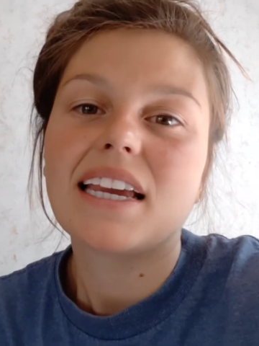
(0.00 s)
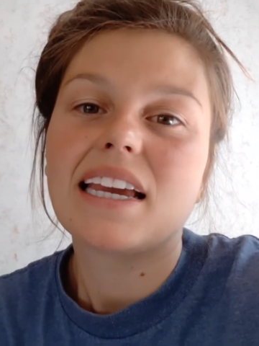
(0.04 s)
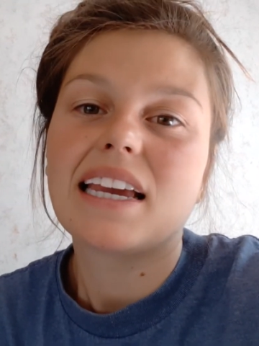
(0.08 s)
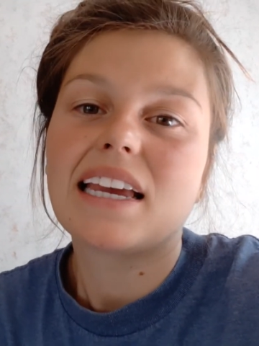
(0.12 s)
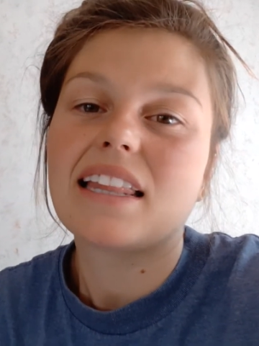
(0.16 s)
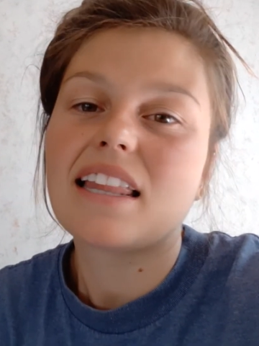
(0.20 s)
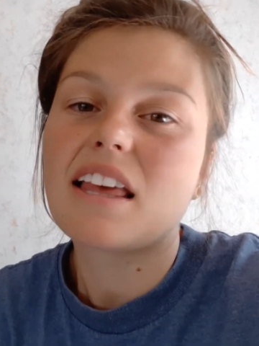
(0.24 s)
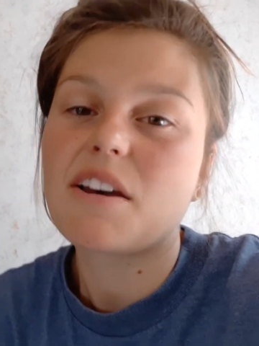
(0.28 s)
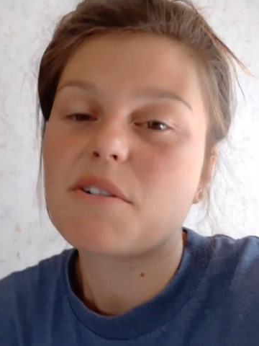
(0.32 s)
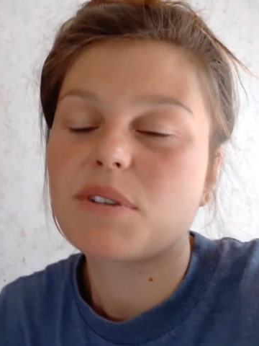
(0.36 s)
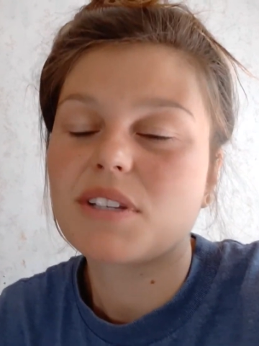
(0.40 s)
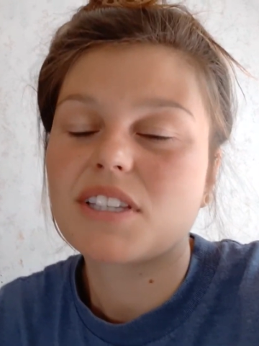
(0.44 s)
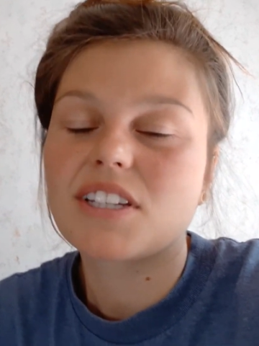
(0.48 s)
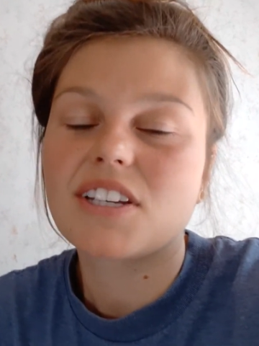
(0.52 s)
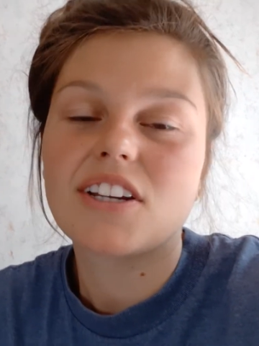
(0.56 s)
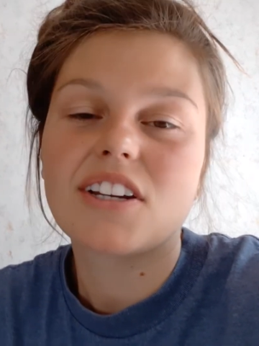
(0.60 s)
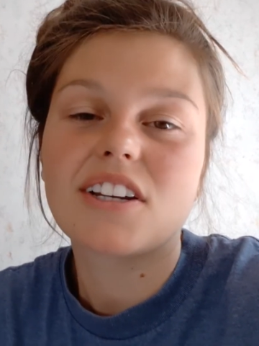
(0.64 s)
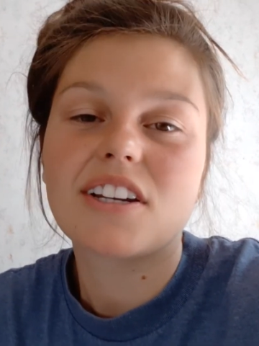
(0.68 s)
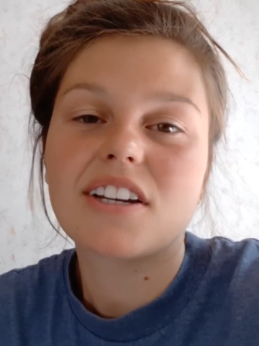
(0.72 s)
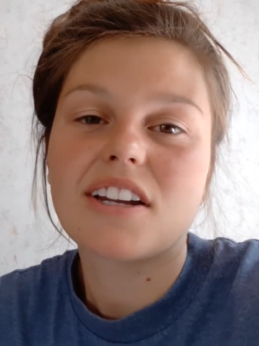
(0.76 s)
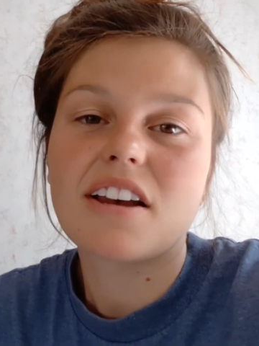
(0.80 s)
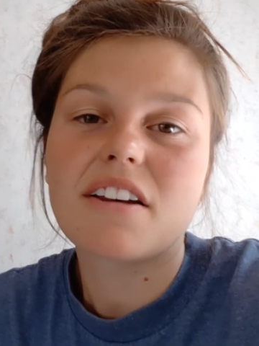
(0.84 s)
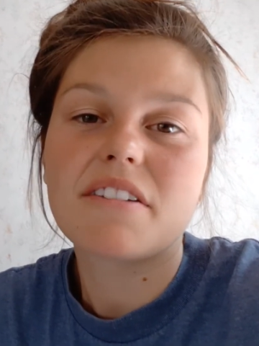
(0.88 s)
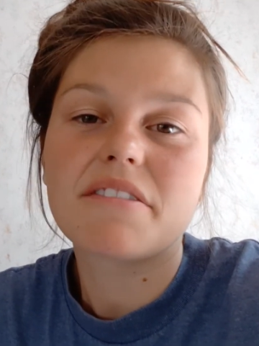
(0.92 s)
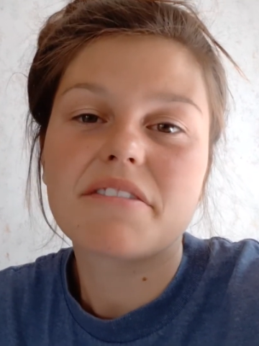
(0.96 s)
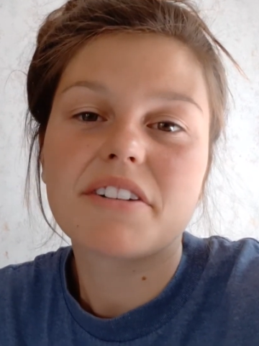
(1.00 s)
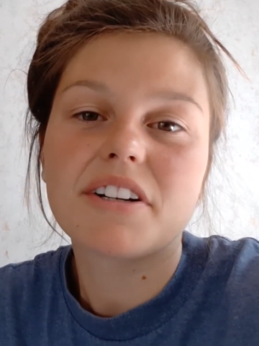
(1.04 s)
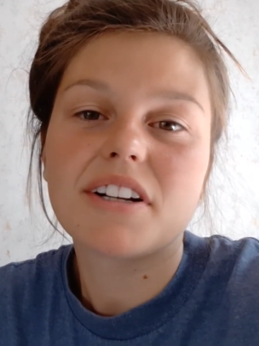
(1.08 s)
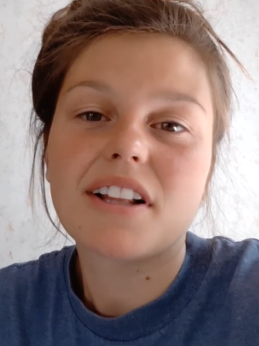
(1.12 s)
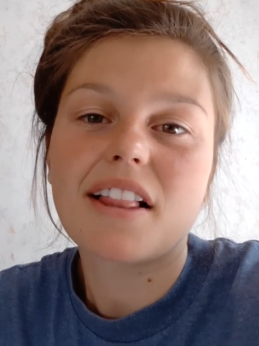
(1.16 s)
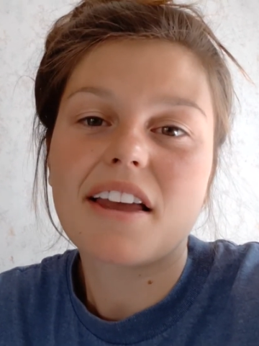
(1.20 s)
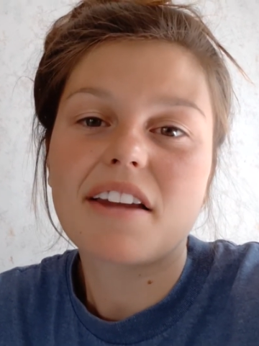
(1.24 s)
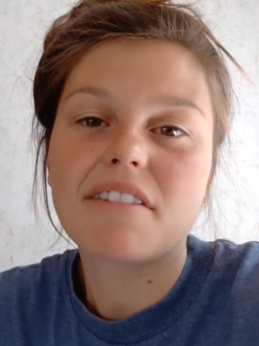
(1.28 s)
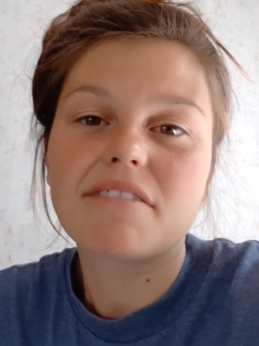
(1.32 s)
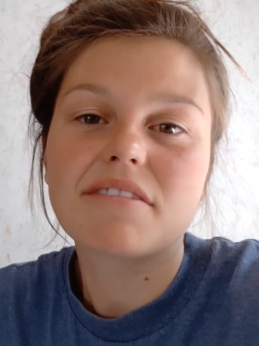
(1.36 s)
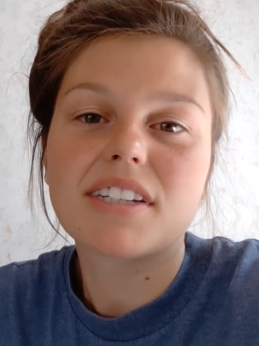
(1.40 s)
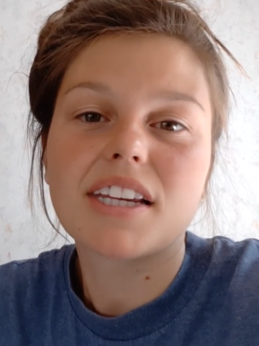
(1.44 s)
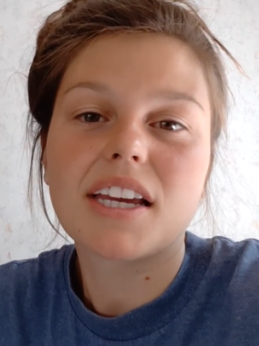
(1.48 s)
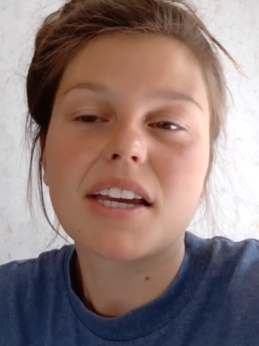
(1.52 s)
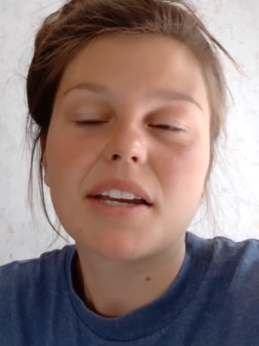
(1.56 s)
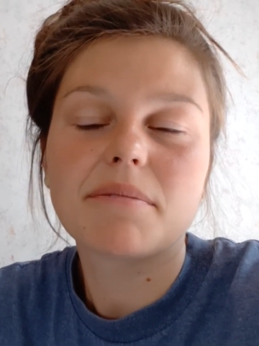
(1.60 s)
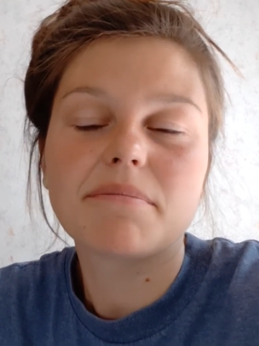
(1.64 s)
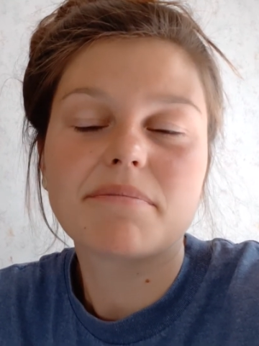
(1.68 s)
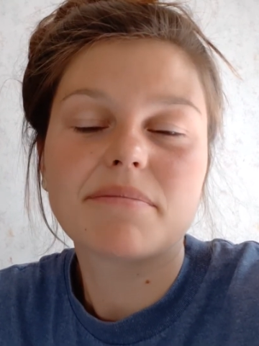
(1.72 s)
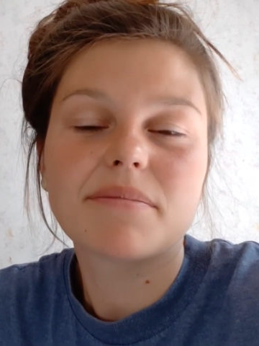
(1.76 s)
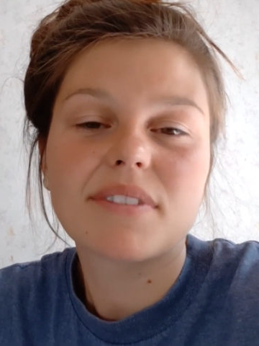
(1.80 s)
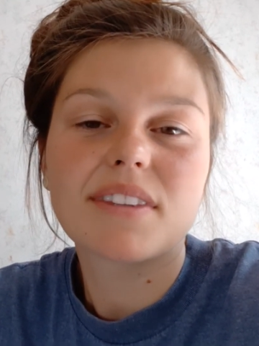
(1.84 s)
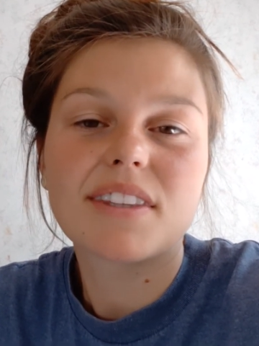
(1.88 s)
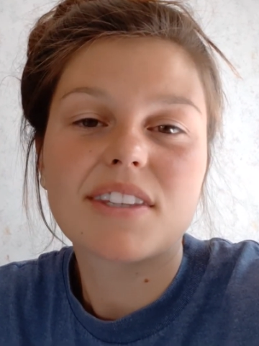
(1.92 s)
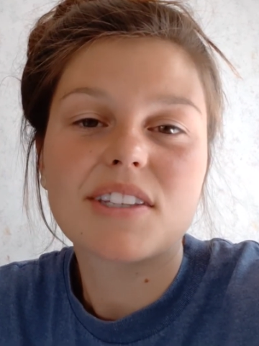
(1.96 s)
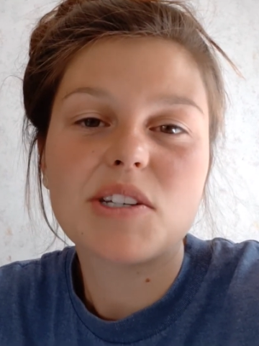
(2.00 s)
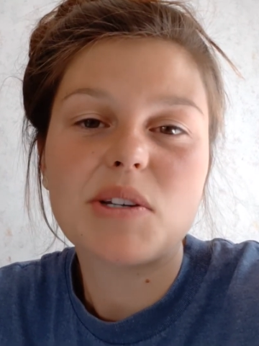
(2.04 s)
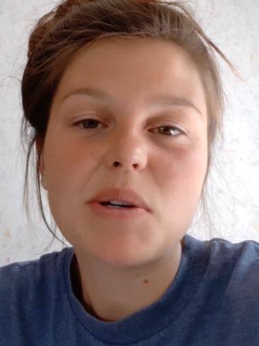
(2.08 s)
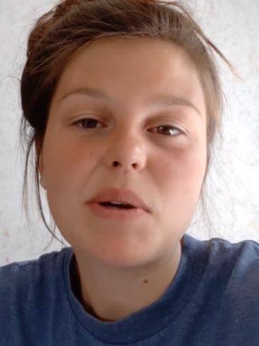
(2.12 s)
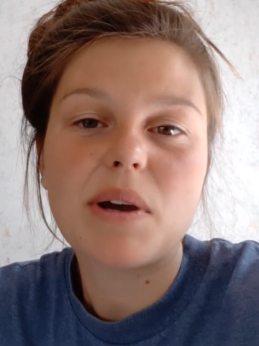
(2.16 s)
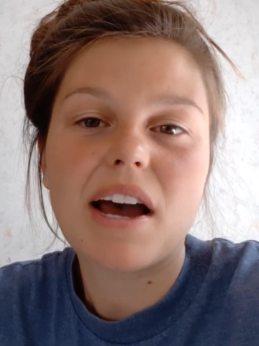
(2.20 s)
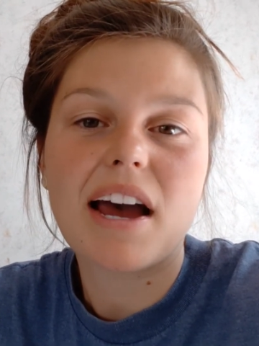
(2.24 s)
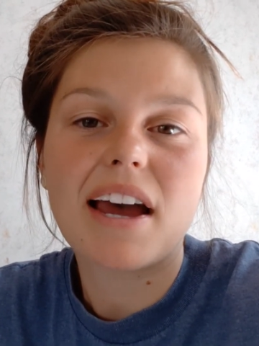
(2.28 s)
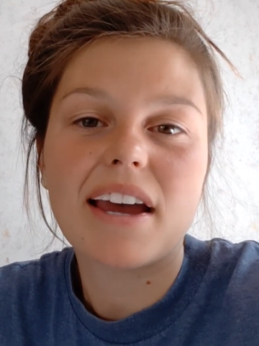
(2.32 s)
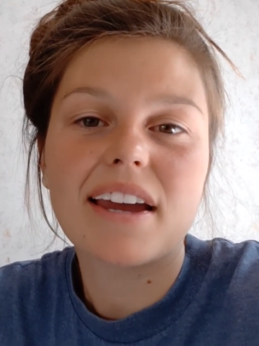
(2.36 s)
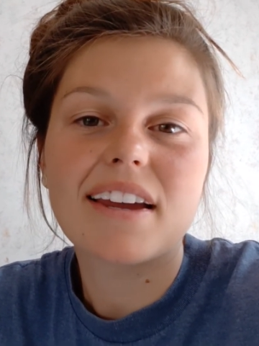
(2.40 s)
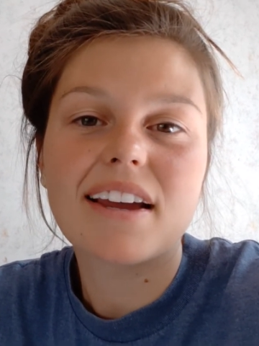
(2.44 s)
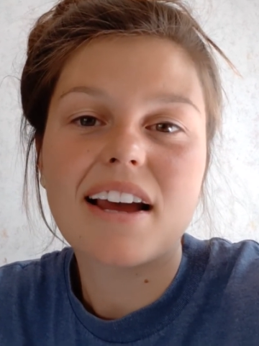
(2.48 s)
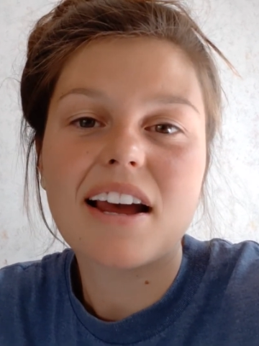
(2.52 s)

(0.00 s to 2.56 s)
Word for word: And that was good enough for a lifetime. Too high.